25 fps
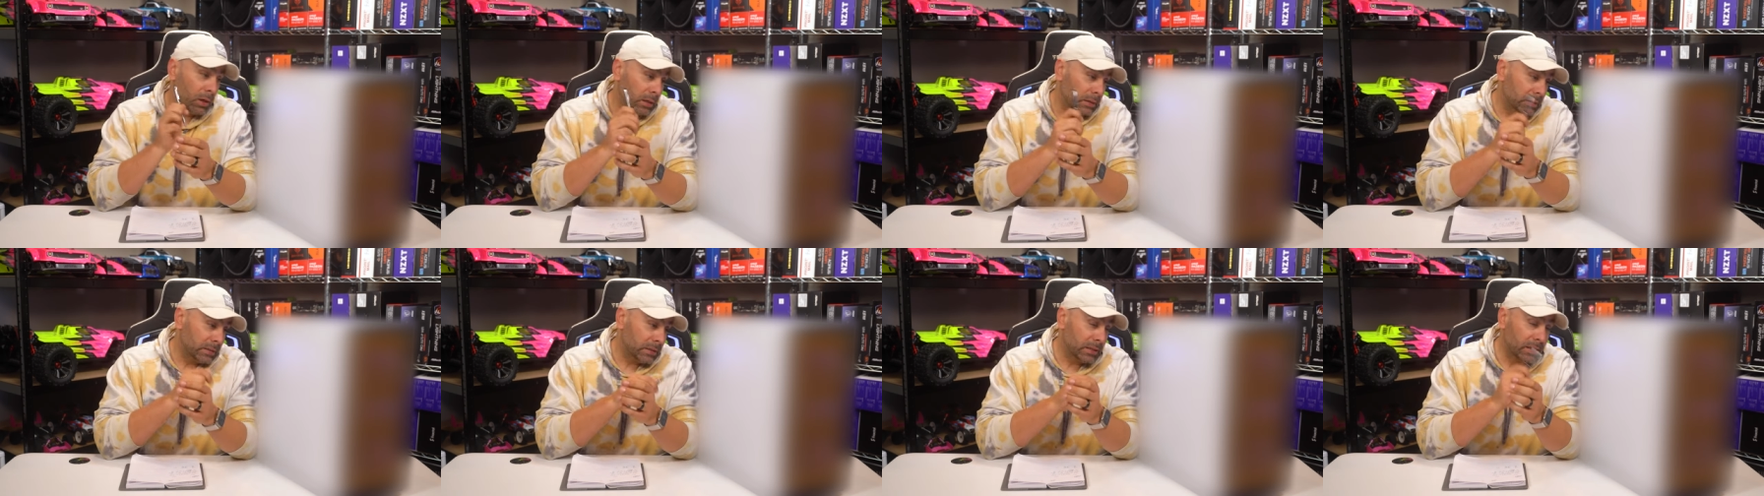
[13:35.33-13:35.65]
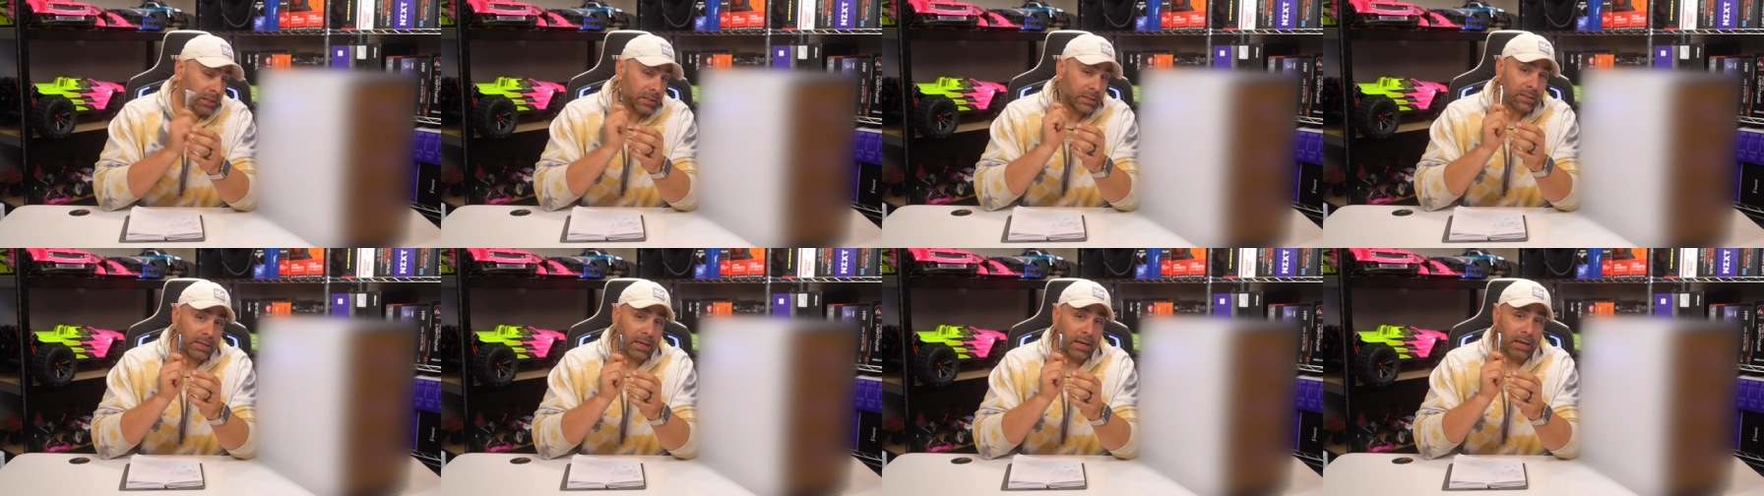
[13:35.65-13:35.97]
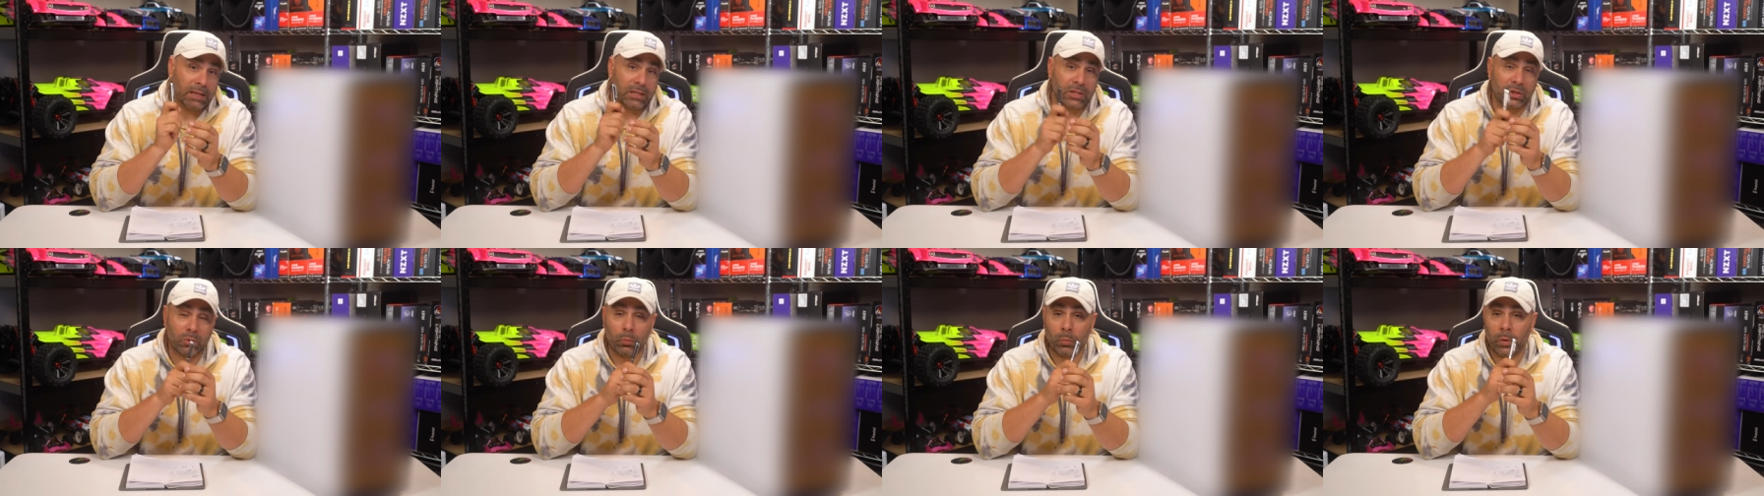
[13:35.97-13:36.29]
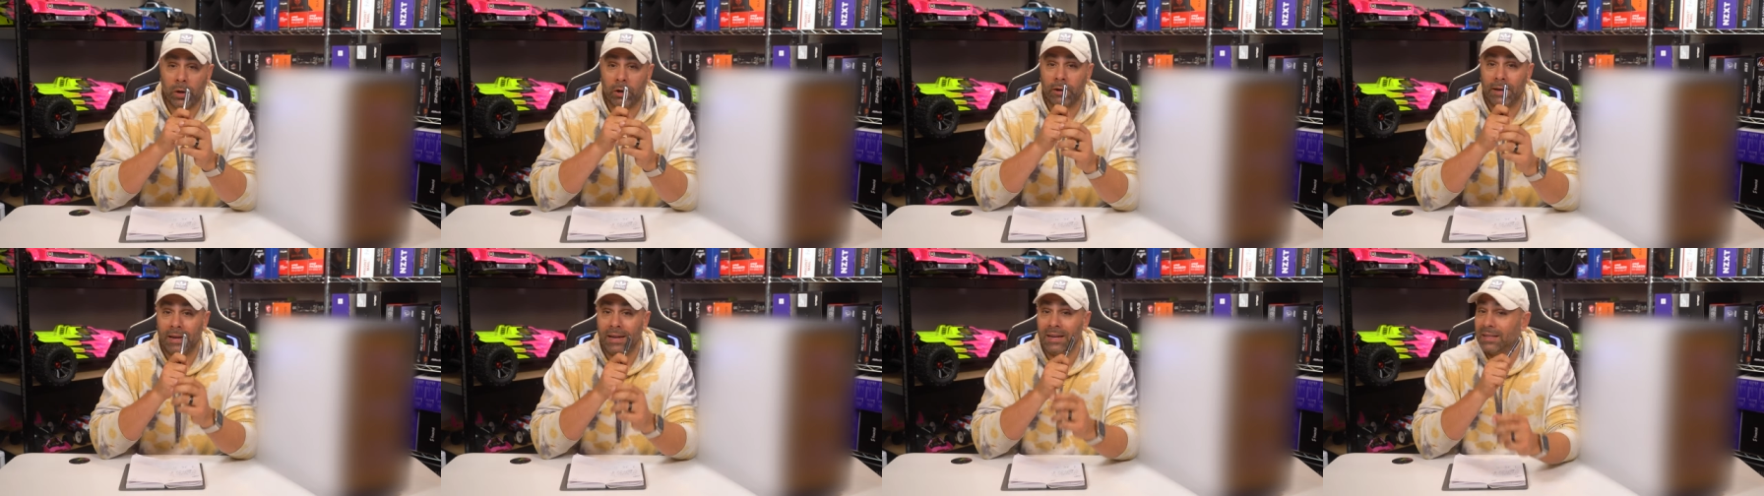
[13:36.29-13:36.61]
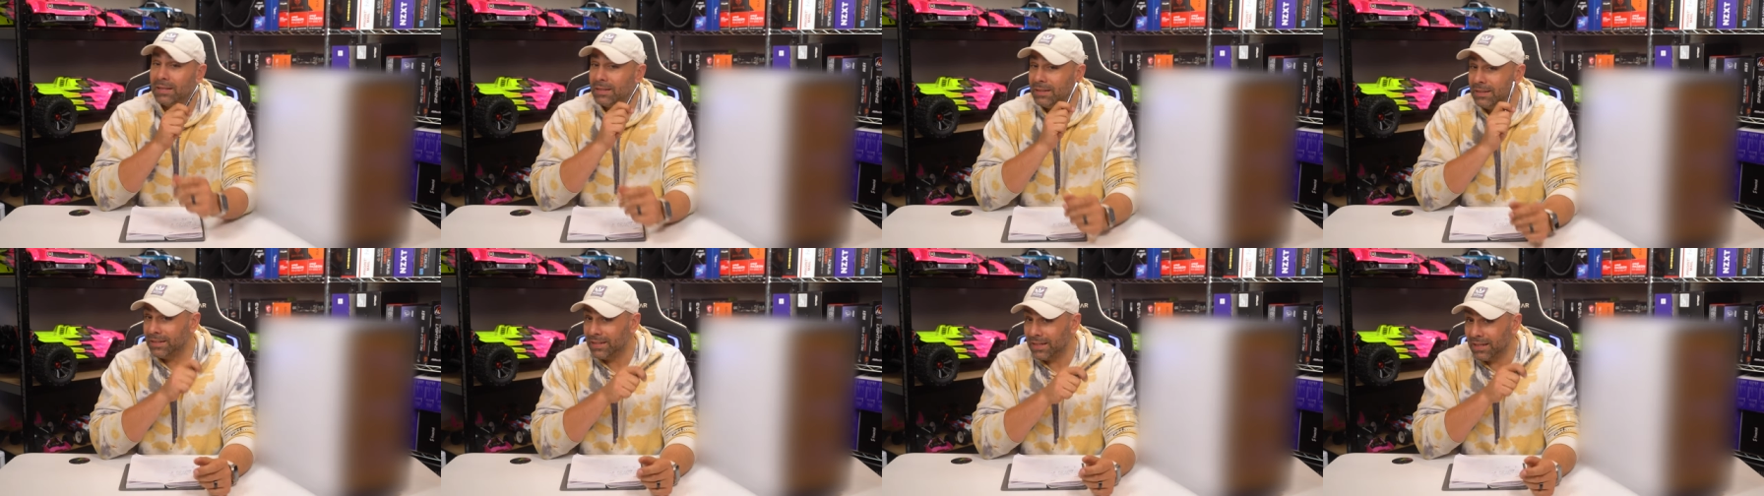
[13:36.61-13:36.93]
to this case where
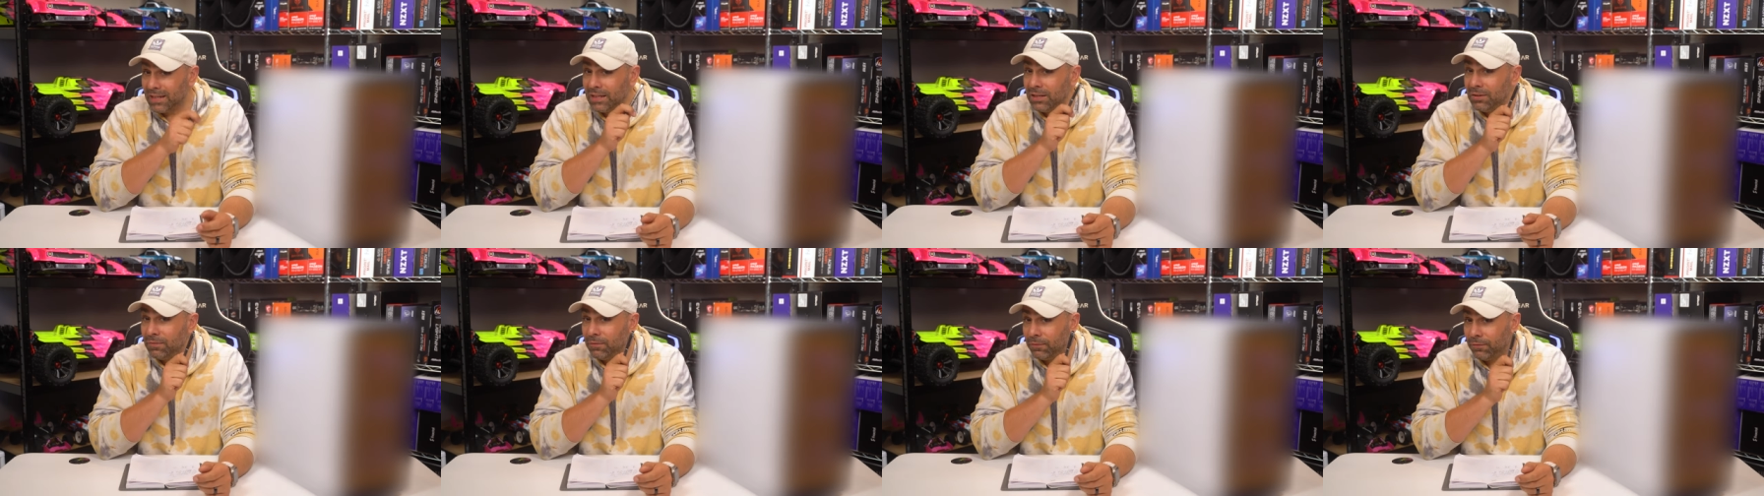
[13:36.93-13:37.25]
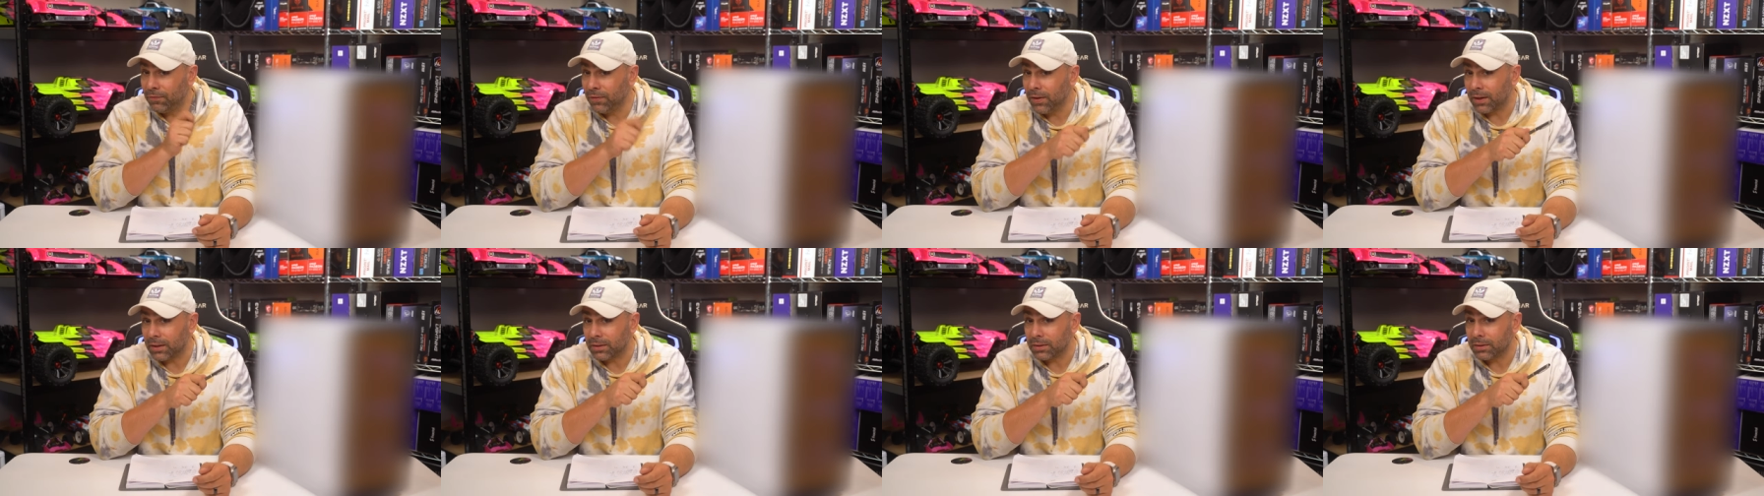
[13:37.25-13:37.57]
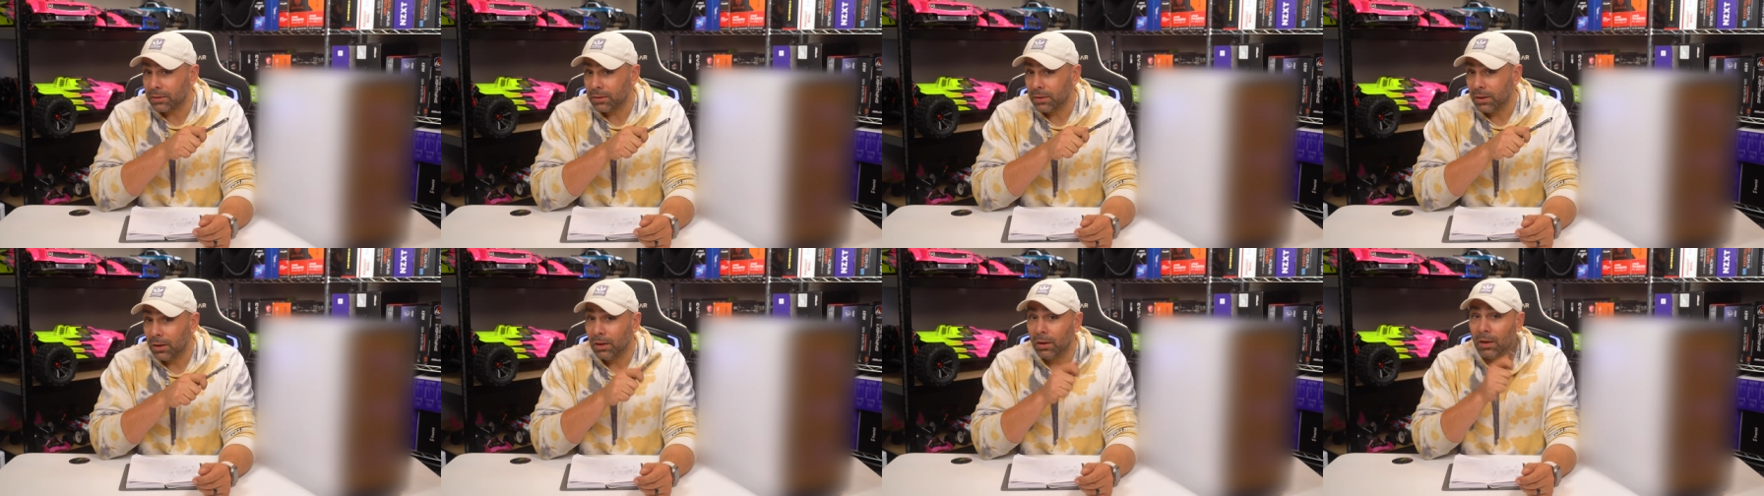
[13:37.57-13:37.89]
it did fit,